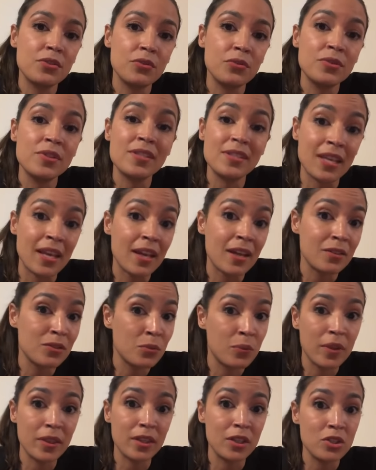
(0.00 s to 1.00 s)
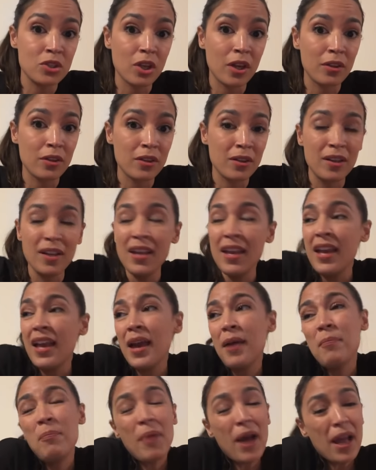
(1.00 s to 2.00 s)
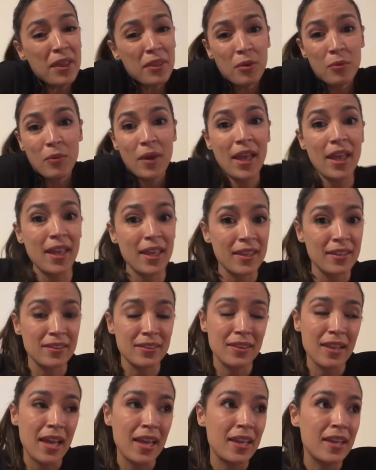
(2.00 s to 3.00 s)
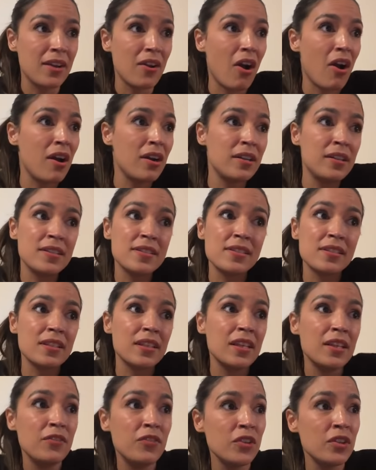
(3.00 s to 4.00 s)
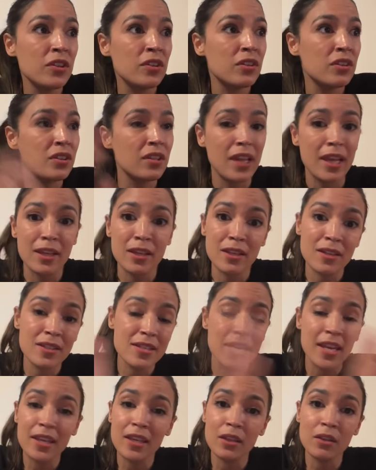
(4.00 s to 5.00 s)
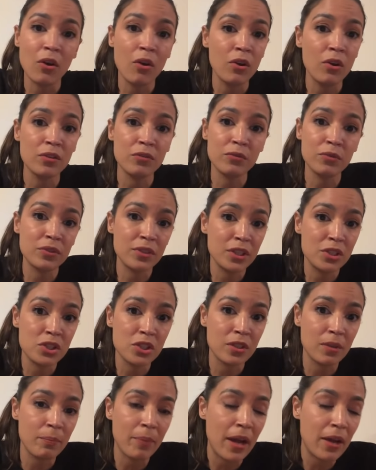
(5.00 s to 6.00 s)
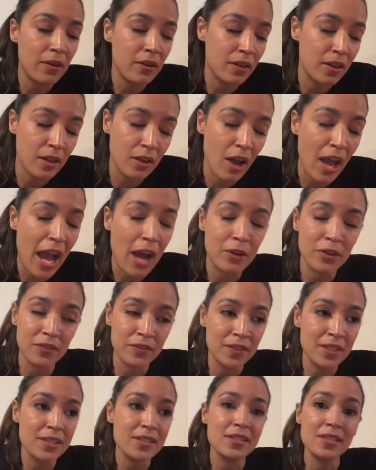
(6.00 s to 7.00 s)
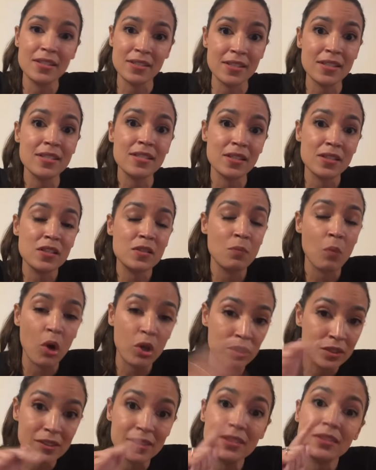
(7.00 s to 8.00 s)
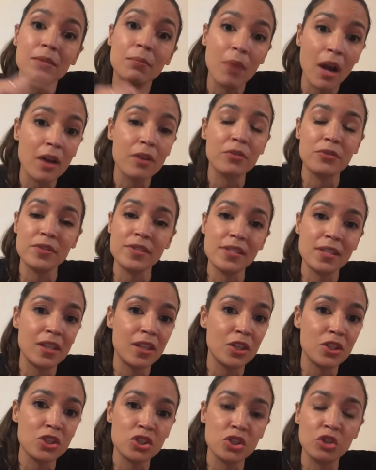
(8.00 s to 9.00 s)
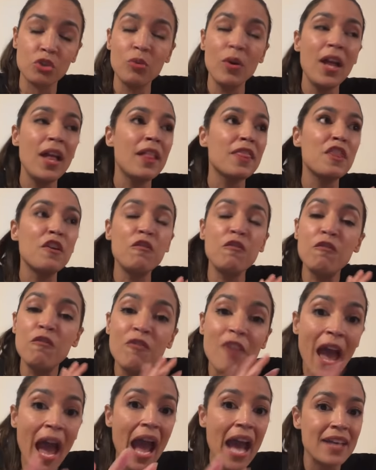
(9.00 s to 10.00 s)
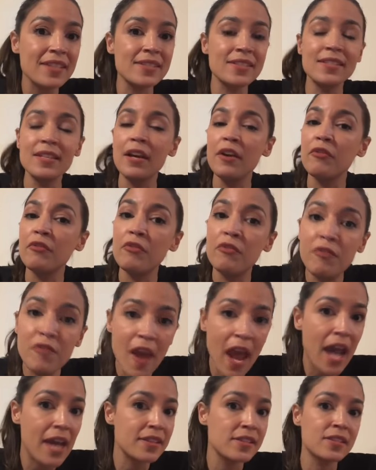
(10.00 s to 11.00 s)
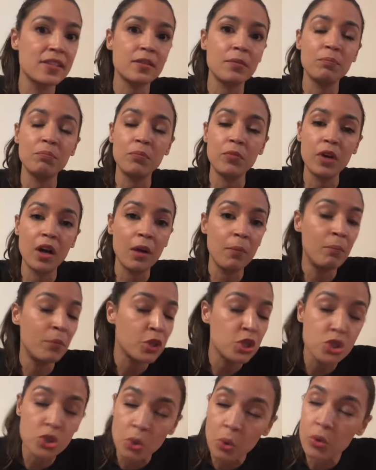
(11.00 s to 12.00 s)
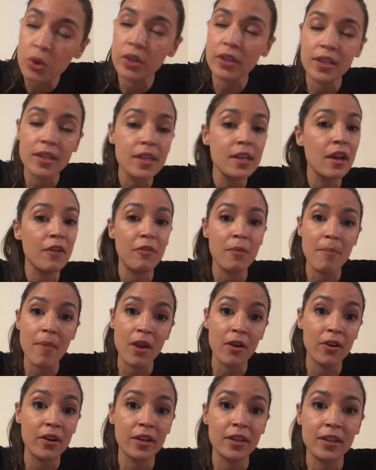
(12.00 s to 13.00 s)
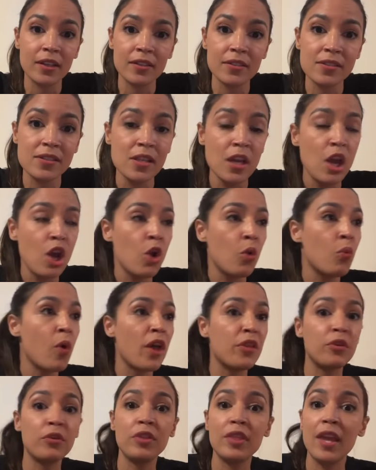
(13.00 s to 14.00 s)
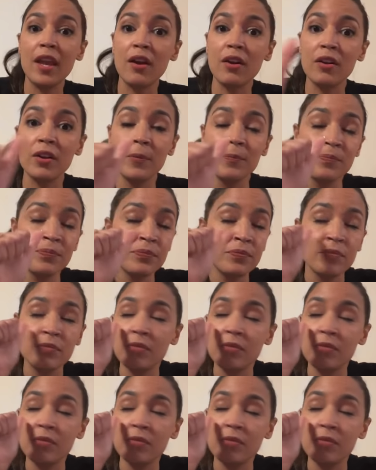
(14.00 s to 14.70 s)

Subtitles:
to stand with each other. And by the way, like, honestly, even like taking all of religion about out of this, this is a small democracy issue. The vast, vast majority of Americans, whether they are